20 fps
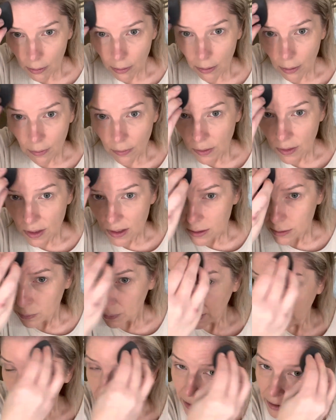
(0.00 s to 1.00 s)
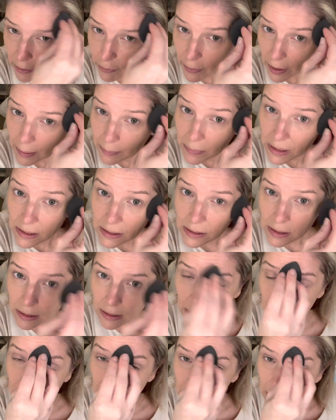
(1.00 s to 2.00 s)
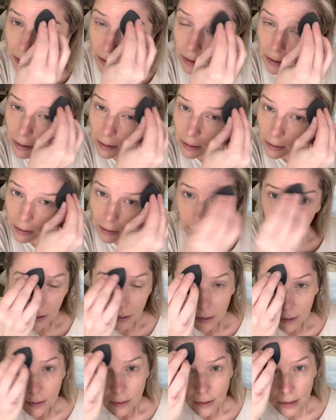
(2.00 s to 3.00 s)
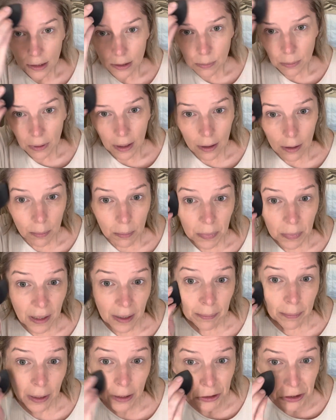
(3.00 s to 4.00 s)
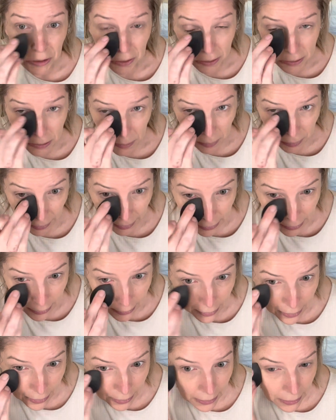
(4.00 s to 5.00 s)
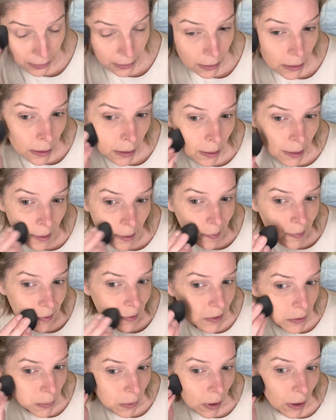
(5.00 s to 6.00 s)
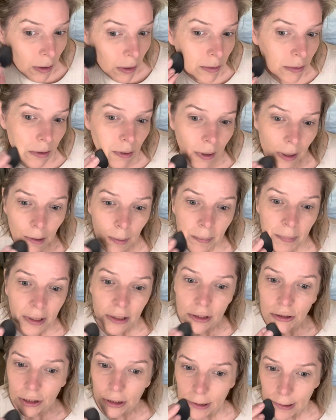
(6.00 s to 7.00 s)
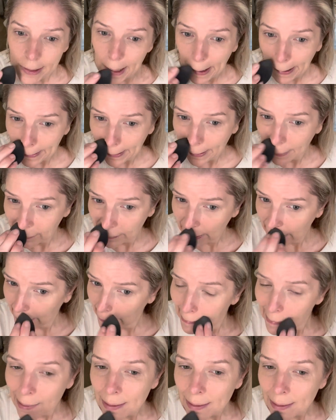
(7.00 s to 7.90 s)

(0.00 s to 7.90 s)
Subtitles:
And this way, if I missed anything, this will help make sure it's blended in. This will also help make sure that if I